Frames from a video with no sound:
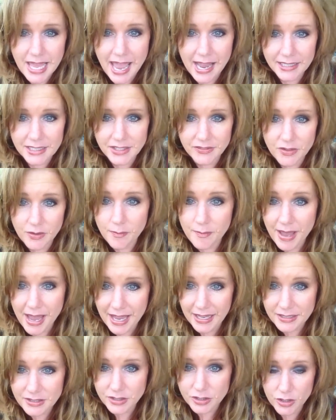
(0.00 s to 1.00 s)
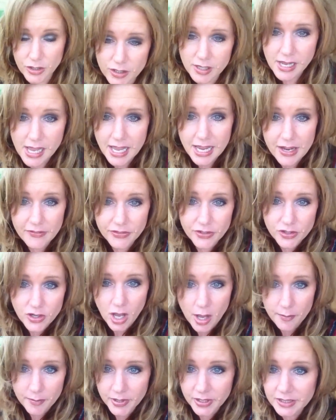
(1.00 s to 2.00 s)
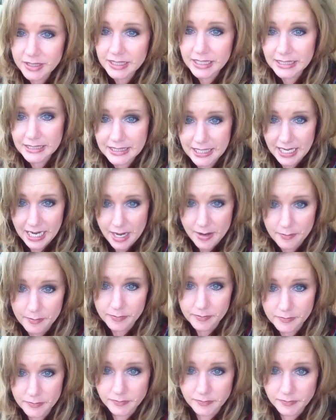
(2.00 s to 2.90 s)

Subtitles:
active ambassador if they're not building a team.